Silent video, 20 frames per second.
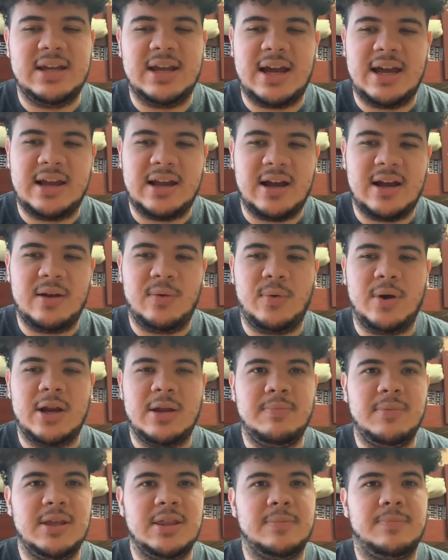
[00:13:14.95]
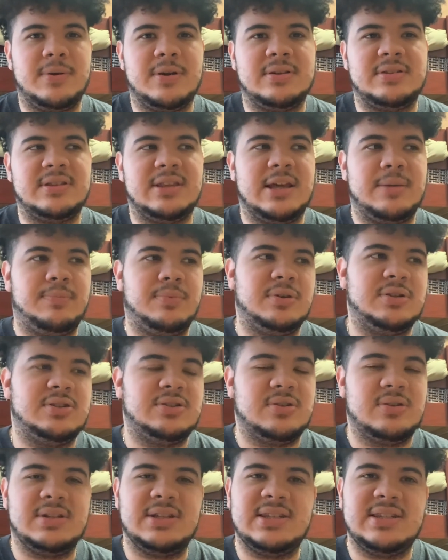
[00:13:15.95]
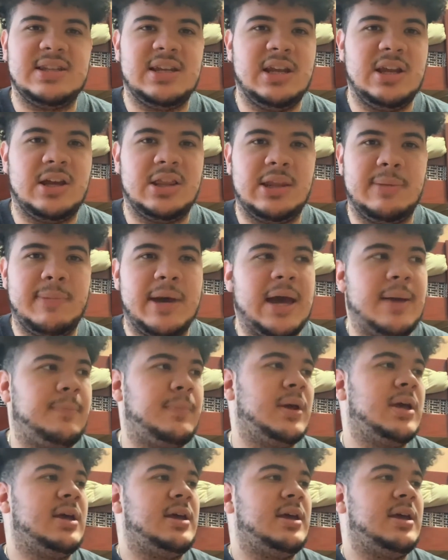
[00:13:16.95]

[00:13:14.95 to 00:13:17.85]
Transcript: I kind of want to be the person that puts Jersey City on the map,